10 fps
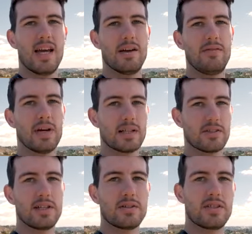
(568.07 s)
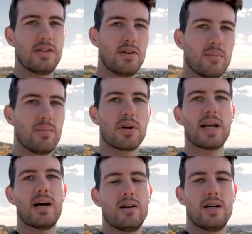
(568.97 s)
If you guys are interested, you can book
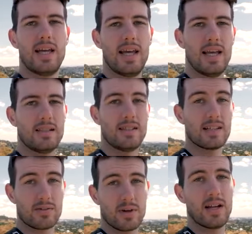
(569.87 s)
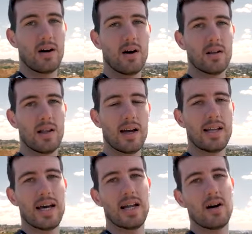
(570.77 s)
out a test ride
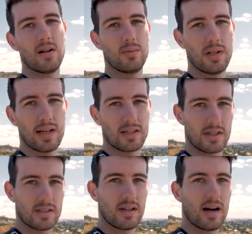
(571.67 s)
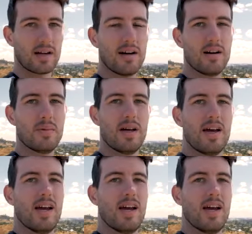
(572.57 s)
online at hollywoodelectrics.com.